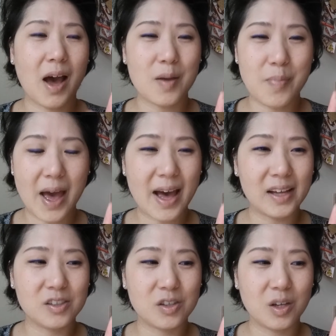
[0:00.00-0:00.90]
eye
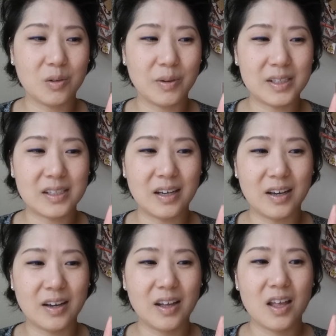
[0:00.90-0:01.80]
patch. There was
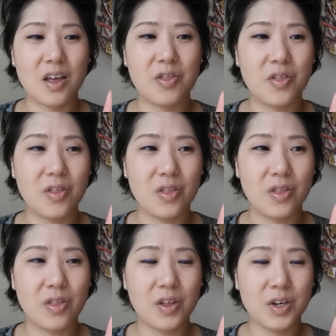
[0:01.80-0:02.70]
the
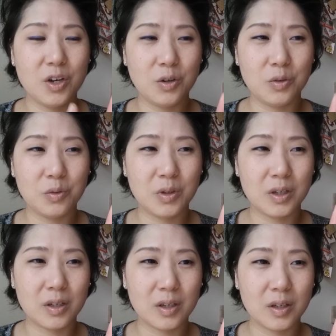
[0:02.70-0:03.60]

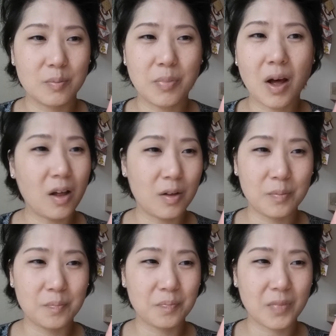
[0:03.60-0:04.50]
nude
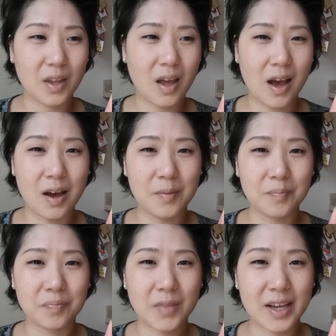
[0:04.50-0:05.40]
balm
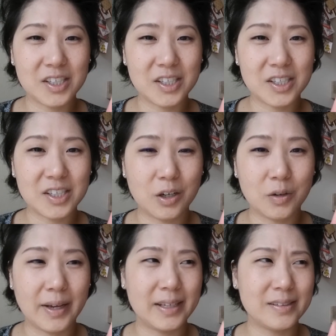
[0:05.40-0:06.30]

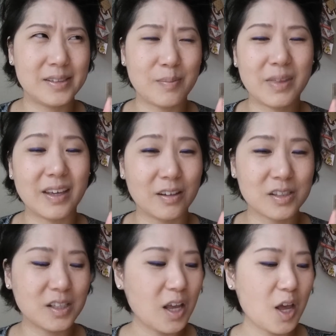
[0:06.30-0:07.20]
eyeshadow and something
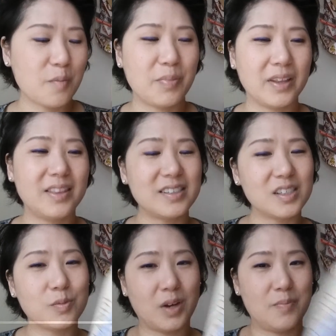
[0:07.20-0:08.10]
else. But this
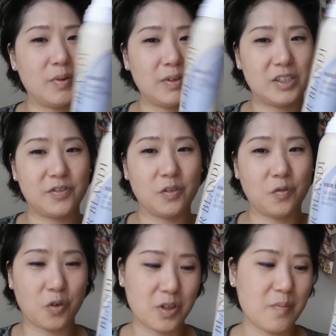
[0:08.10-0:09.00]
is what I've been reaching
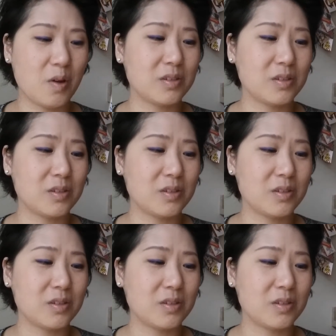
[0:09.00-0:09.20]
for the